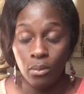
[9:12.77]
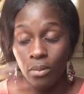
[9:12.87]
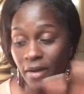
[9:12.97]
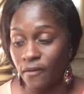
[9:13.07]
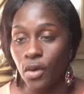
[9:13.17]

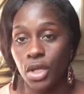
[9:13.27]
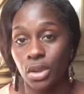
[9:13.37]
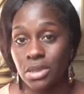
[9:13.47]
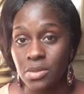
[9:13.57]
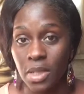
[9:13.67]
my
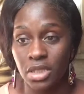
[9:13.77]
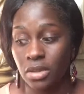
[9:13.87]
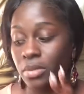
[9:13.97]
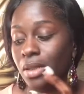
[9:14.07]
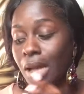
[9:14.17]
4-year-old
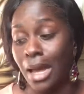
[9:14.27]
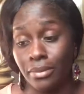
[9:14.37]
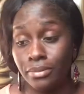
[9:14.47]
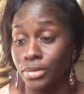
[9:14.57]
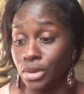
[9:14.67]
especially, but
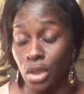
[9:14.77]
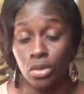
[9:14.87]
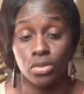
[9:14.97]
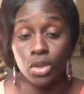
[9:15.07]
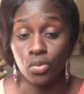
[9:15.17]

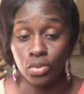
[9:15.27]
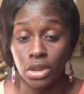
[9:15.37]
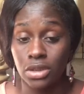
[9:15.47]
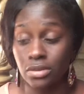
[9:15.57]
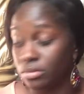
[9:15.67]

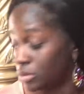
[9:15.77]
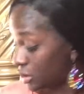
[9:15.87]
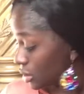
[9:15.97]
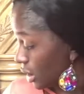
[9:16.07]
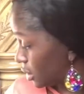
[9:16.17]

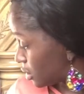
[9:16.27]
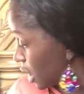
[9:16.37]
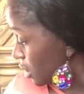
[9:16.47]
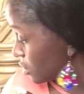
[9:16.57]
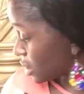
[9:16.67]

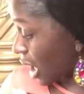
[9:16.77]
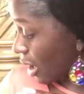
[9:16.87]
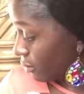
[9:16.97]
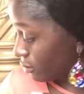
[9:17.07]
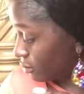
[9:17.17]
can you
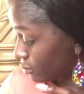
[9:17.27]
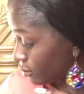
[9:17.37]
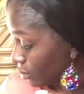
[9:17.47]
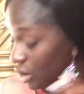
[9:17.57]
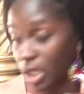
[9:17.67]
stop?
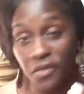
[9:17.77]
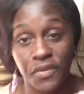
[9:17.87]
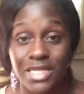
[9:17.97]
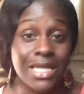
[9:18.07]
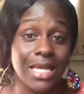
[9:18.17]
But the
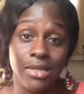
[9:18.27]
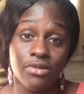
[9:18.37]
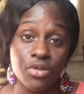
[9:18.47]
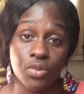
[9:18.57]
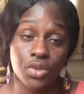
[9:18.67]
infants can get
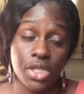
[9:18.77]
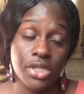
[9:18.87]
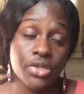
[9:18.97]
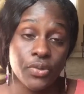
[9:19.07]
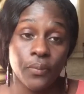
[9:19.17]
used to routine
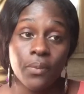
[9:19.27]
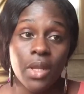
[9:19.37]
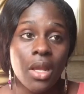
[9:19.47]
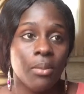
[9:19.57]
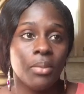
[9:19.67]
too.
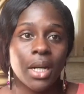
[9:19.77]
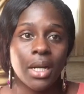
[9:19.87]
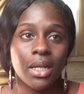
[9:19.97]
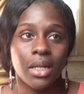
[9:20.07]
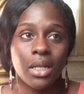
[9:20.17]

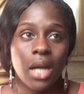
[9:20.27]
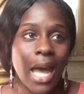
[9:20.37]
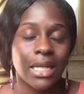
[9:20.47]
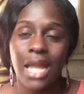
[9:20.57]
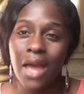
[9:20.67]
But
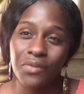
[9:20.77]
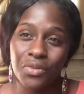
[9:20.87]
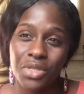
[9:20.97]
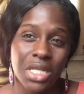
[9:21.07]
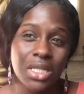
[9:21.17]
I didn't have a
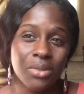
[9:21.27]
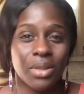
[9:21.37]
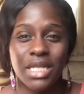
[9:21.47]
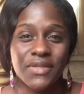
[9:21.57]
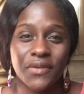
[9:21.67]
routine in
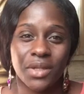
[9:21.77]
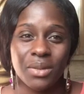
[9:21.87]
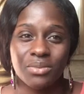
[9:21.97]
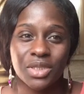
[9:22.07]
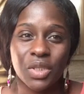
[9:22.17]
place for
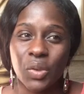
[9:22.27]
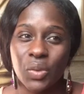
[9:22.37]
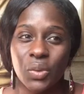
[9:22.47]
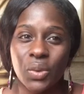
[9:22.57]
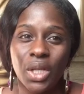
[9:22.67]
them.
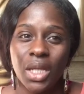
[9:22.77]
So